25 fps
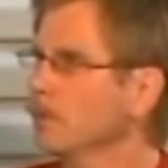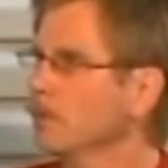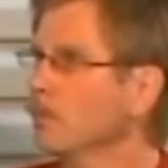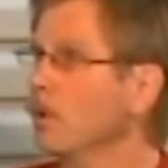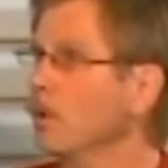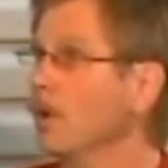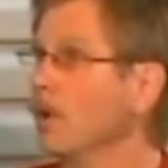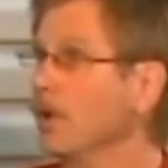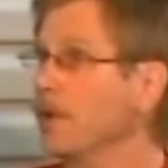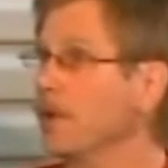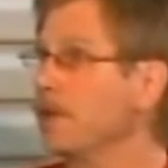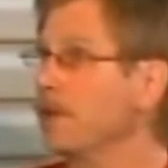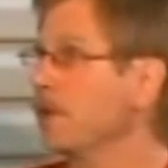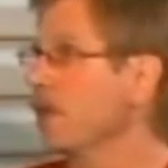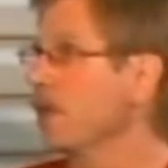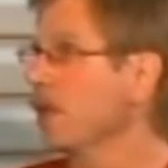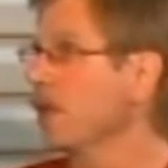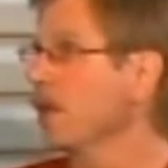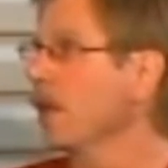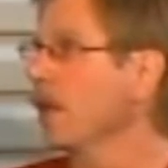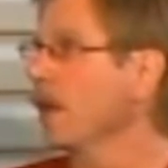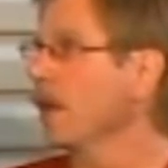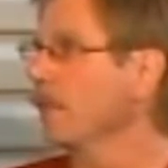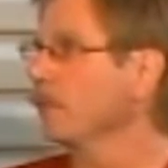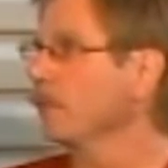Well, he
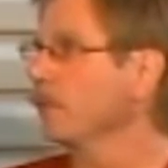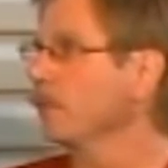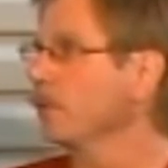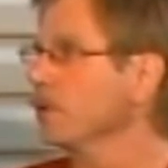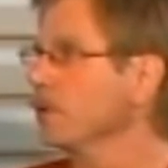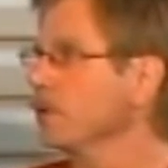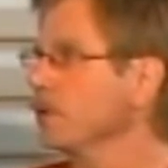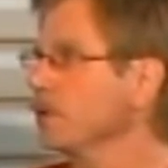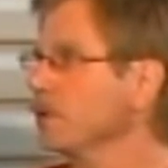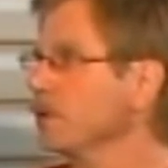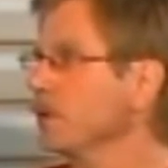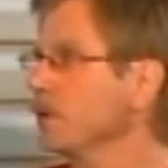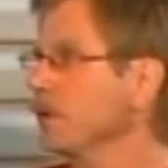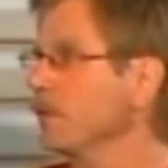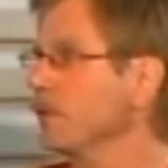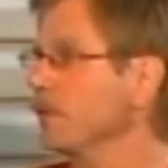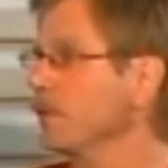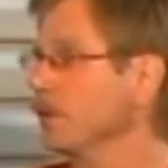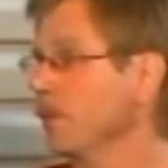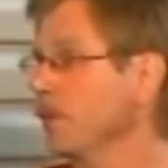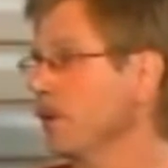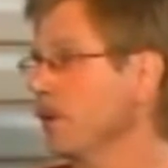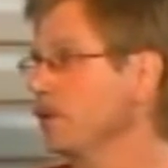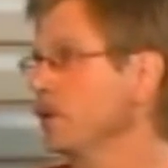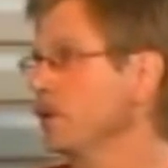can after his.
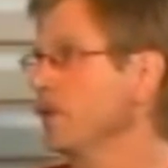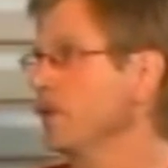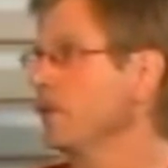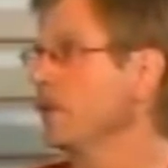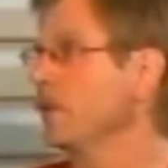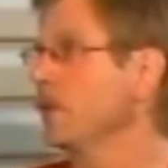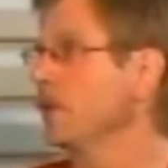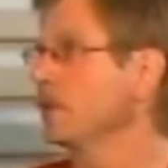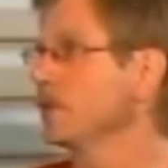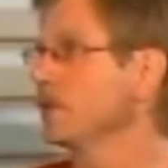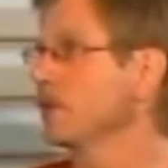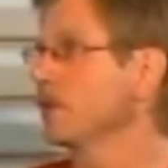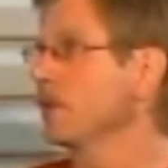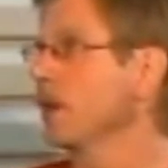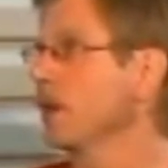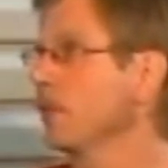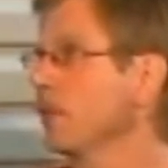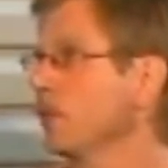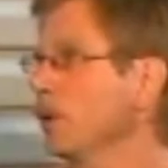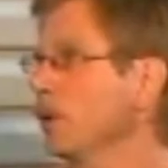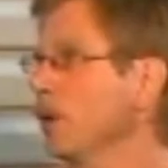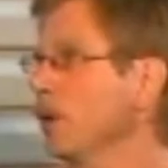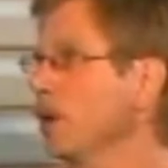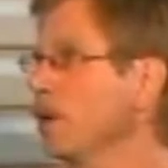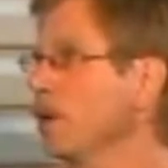It depends if he does it a
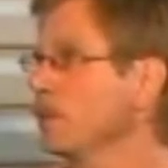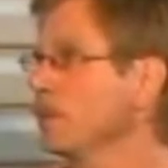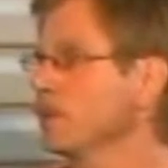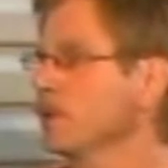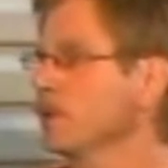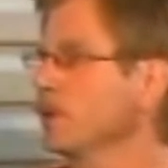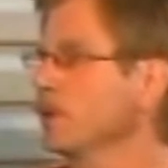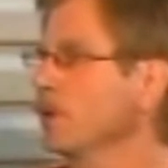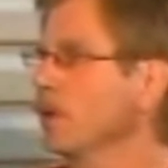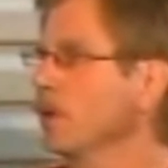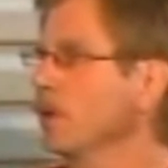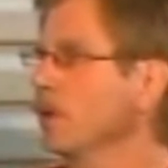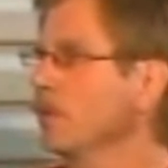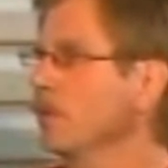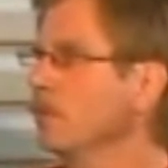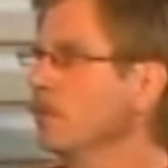couple of times and no.